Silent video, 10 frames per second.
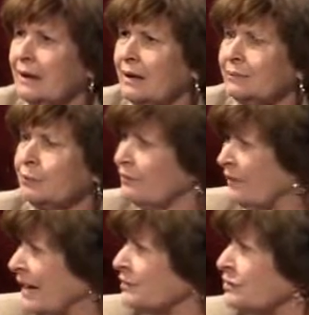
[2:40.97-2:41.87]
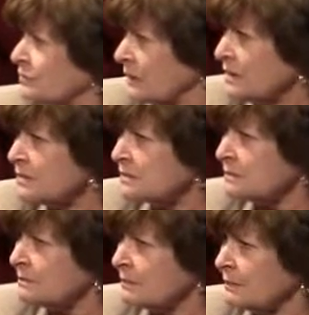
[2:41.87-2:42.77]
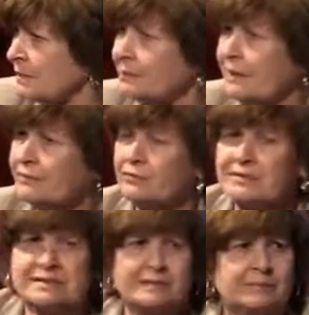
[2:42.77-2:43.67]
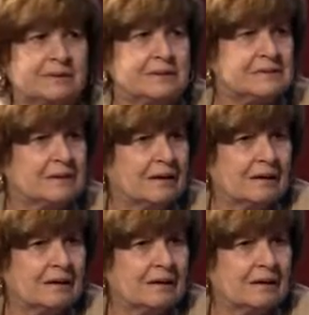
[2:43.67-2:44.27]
and provide to us, me and my 3 siblings,